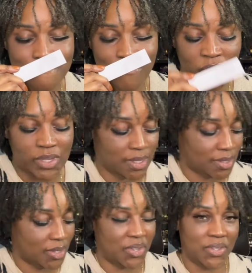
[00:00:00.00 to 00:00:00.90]
This is
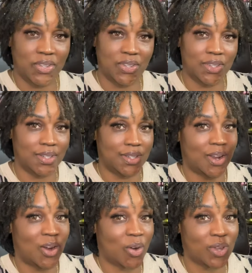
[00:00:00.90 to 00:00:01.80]
good.
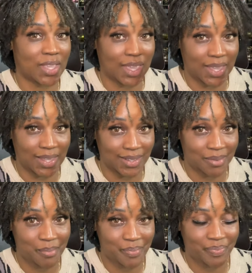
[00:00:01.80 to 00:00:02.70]
Hurricane.
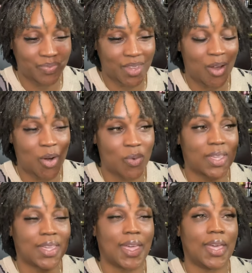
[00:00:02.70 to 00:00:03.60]

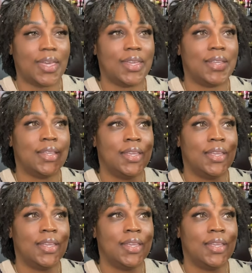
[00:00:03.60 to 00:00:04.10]
Hurricane